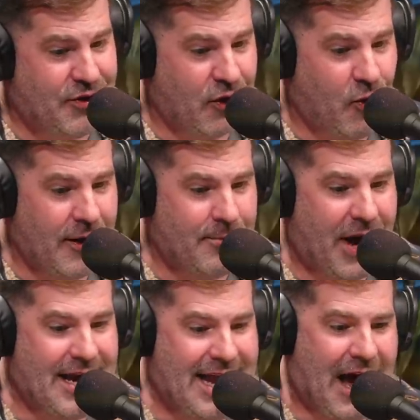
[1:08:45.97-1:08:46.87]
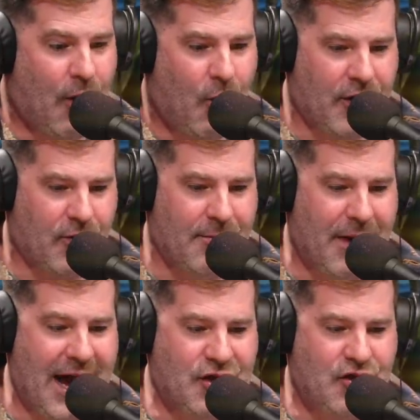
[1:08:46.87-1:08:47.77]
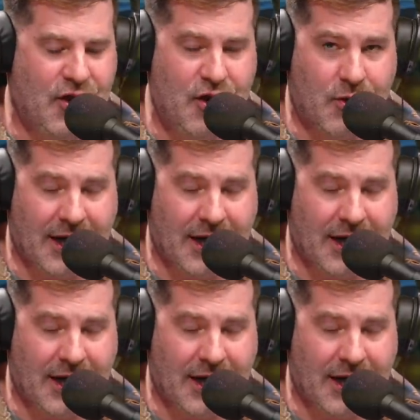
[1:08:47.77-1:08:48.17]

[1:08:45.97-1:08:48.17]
they're going by now, want to remind you that you